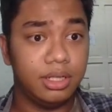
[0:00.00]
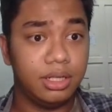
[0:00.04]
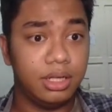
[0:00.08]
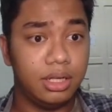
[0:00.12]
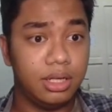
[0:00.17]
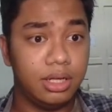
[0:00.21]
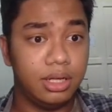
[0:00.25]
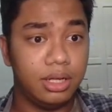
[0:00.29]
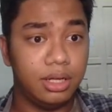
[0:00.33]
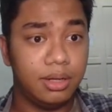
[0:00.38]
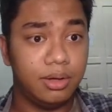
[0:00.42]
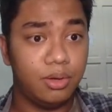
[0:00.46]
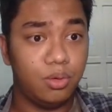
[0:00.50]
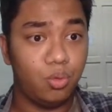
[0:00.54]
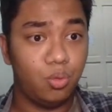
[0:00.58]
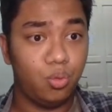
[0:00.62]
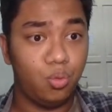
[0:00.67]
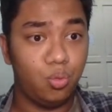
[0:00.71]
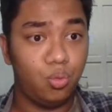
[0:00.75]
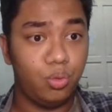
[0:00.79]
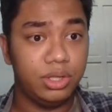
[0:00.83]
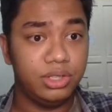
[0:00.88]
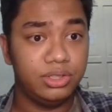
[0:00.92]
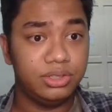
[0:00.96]

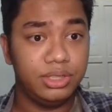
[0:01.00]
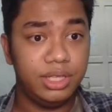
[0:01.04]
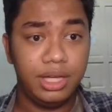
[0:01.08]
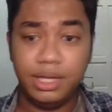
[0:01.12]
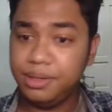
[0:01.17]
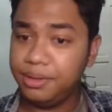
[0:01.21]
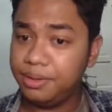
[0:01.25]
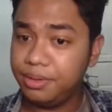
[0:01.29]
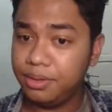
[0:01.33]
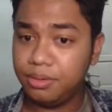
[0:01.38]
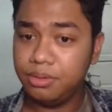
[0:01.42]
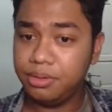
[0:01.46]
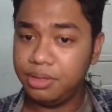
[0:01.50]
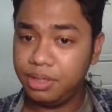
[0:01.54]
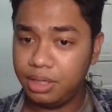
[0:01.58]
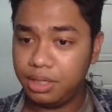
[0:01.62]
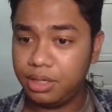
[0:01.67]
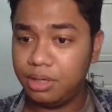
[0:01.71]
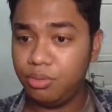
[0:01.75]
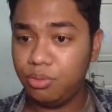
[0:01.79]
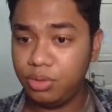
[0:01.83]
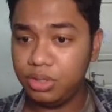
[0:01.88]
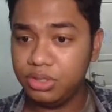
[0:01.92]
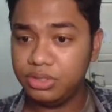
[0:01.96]
Wednesday,
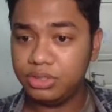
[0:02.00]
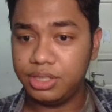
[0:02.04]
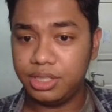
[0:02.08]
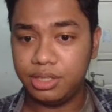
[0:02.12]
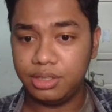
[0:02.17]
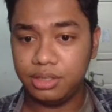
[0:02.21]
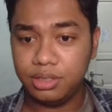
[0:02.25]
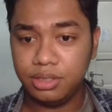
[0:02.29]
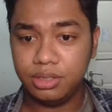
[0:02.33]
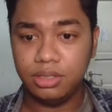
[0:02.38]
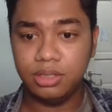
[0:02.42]
Wednesday,